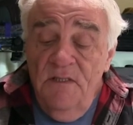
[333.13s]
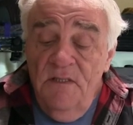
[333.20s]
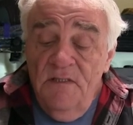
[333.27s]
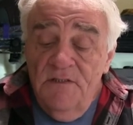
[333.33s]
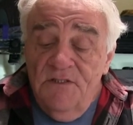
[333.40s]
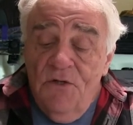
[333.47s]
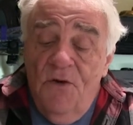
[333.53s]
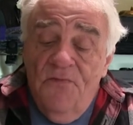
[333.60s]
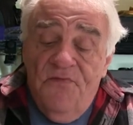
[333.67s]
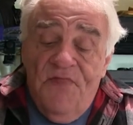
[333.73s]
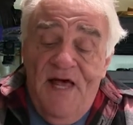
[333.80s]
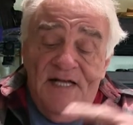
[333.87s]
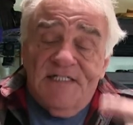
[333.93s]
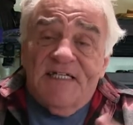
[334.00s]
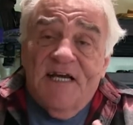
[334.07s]
So
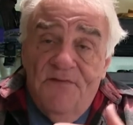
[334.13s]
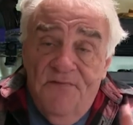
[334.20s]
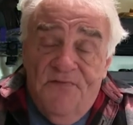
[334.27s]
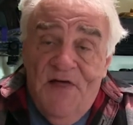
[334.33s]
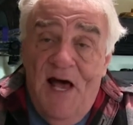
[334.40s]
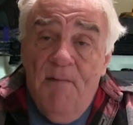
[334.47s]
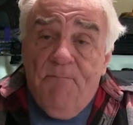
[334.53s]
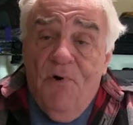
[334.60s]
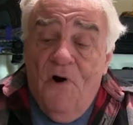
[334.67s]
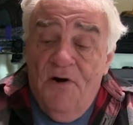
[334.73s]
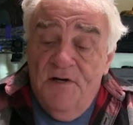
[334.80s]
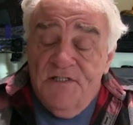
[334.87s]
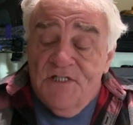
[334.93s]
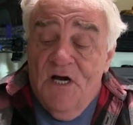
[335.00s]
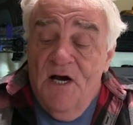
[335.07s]
that
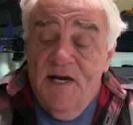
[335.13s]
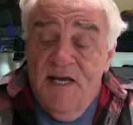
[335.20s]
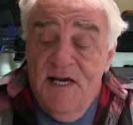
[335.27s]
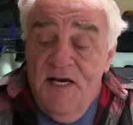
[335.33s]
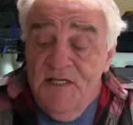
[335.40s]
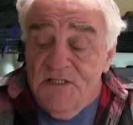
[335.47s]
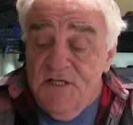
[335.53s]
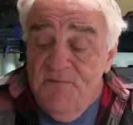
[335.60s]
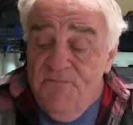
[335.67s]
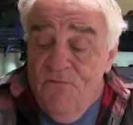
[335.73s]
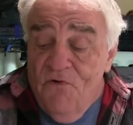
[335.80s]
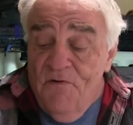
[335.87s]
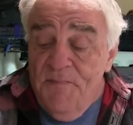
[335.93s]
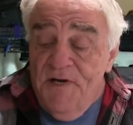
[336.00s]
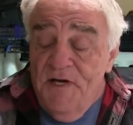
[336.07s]
part is kind of easy
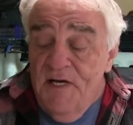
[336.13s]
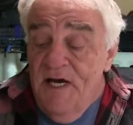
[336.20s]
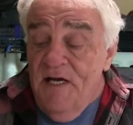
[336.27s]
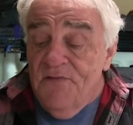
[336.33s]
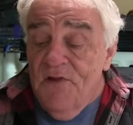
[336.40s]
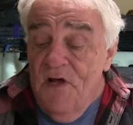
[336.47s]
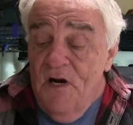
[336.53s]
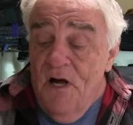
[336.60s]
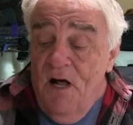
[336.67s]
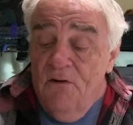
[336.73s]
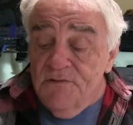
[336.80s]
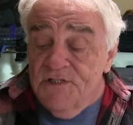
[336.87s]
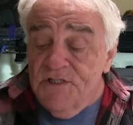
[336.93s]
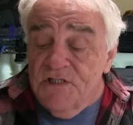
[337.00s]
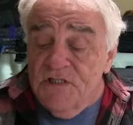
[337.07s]
for me, and then
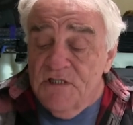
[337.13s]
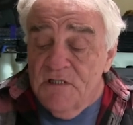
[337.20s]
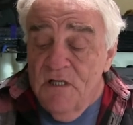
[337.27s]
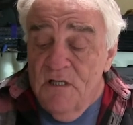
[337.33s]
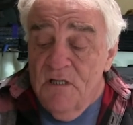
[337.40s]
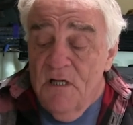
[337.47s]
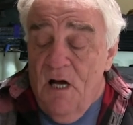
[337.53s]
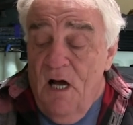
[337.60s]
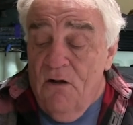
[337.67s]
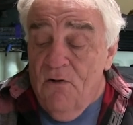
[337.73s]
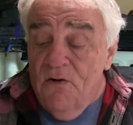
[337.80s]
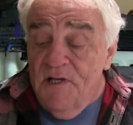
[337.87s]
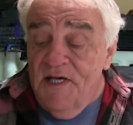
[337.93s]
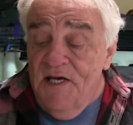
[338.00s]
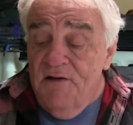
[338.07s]
I'll
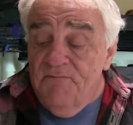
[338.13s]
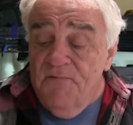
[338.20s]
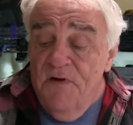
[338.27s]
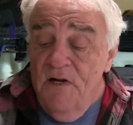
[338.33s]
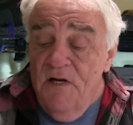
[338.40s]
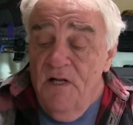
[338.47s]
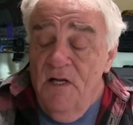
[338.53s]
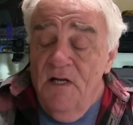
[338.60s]
leave.